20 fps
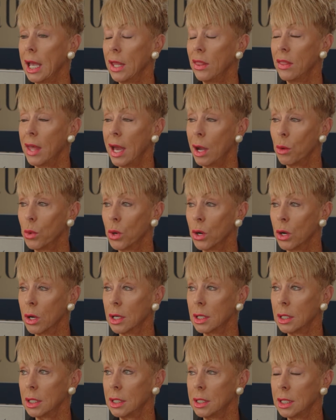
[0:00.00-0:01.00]
That work
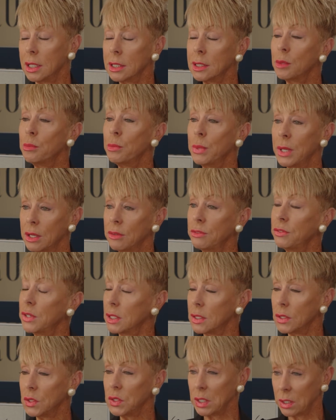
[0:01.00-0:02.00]
doesn't benefit
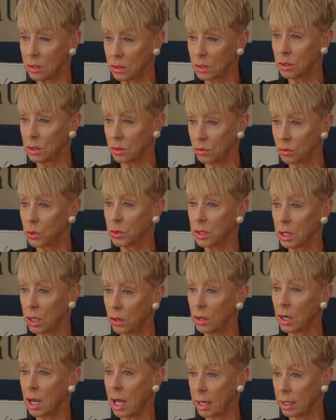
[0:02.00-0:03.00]
the citizens of North
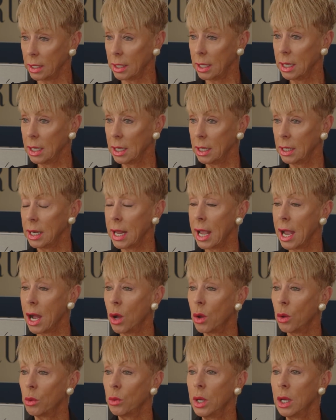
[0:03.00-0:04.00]
Carolina.
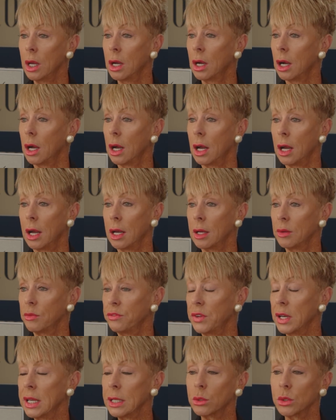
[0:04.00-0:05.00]
Now,
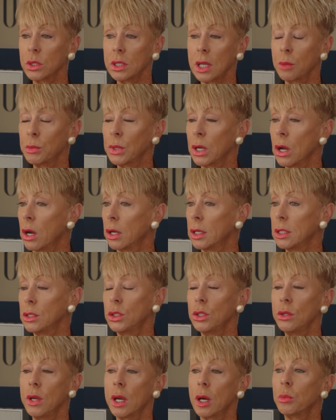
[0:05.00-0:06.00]
financial statement audits
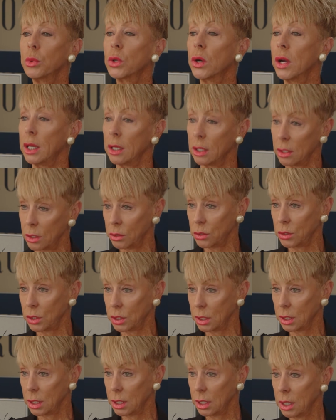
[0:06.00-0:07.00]
do help
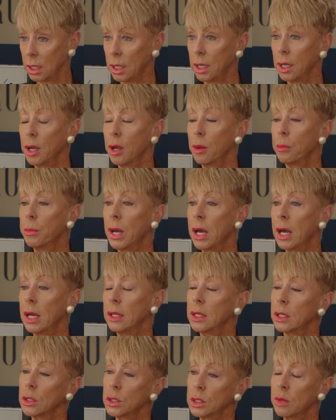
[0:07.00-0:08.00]
creditors, but
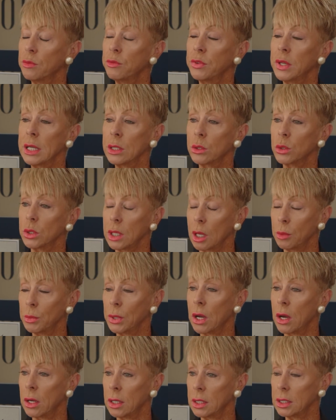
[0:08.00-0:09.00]
there's some financial
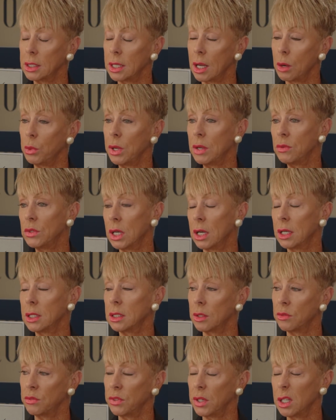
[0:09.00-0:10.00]
statement audits that we've done,
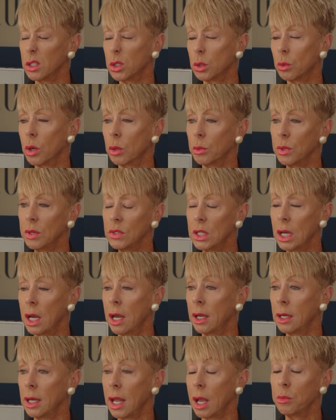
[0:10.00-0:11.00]
some financial work we've
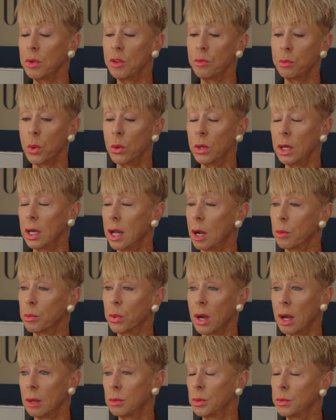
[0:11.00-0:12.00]
done, and we've pointed out
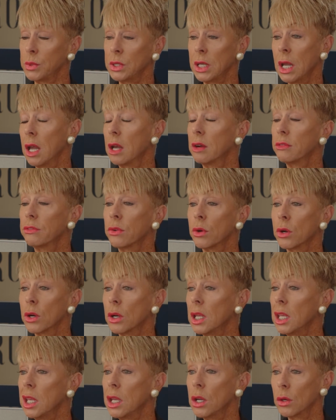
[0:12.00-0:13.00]
problems for
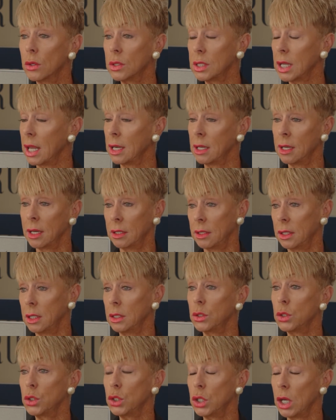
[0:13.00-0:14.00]
years and
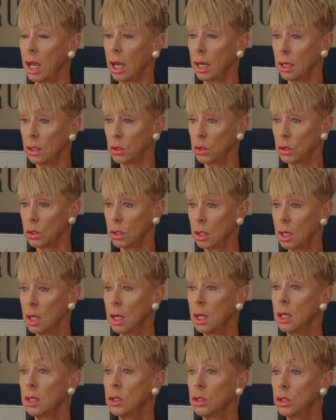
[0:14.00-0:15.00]
nothing's changed.
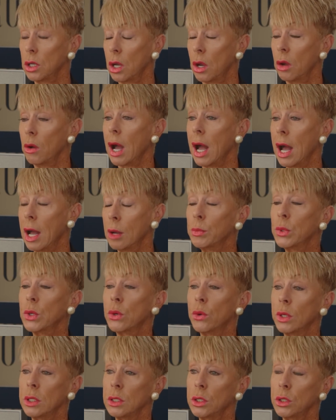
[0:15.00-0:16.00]
So I'm
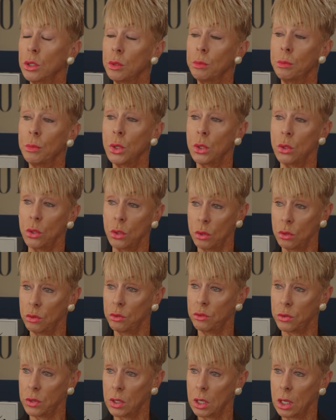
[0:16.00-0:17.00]
going to
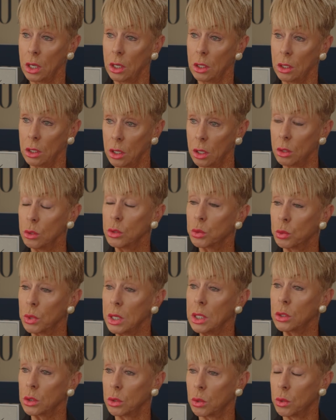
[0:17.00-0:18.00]
move those
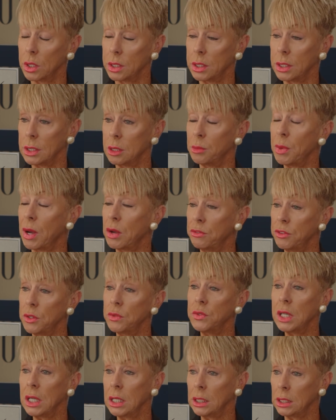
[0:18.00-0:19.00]
resources, about
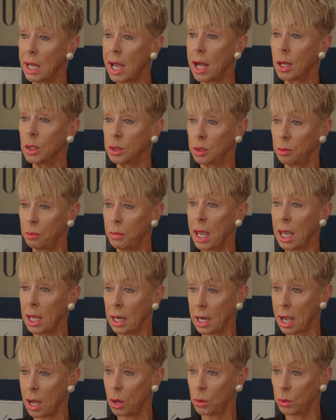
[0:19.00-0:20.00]
15,000 man
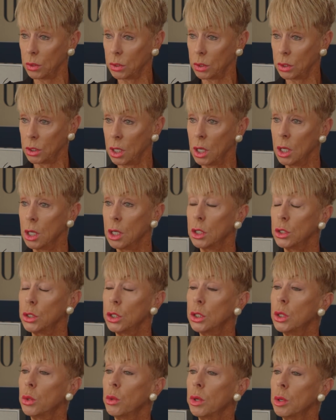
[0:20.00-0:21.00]
hours, to
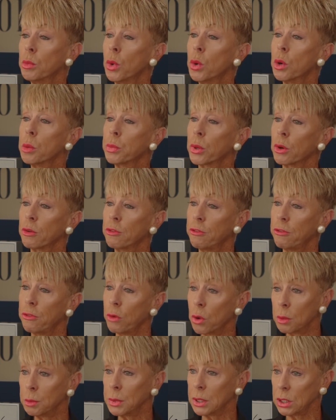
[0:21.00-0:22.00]
doing more
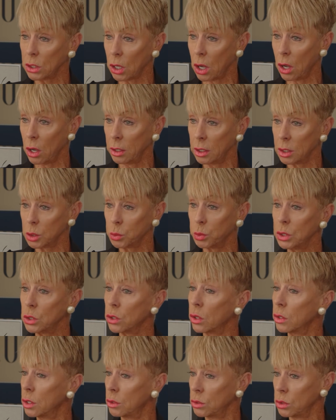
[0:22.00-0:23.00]
performance audits, which
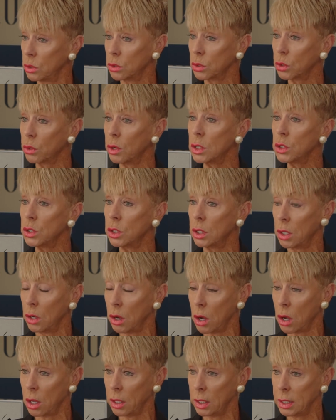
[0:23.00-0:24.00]
are those discretionary
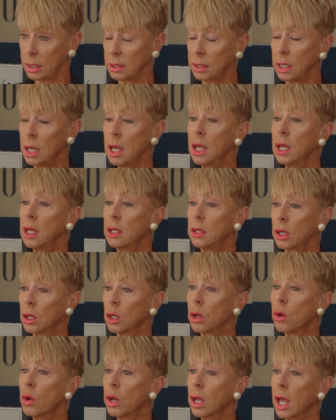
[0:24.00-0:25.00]
audits that are
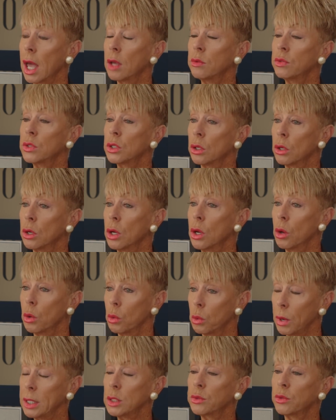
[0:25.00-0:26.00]
going after
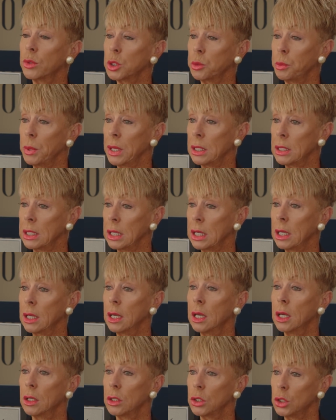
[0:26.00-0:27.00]
wasteful spending,
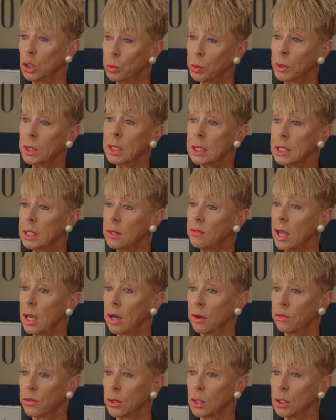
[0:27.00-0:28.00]
duplicative
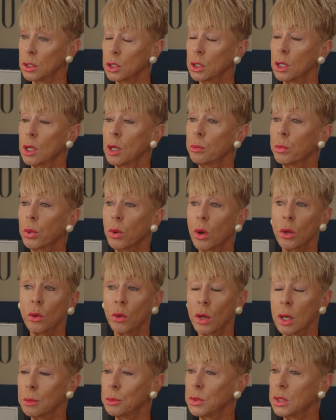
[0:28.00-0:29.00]
efforts,
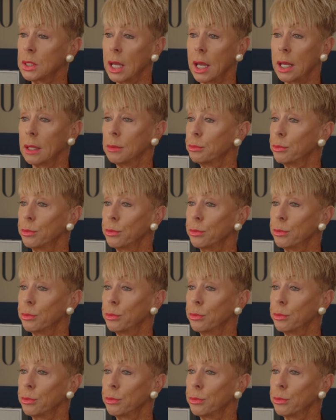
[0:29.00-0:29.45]
programs that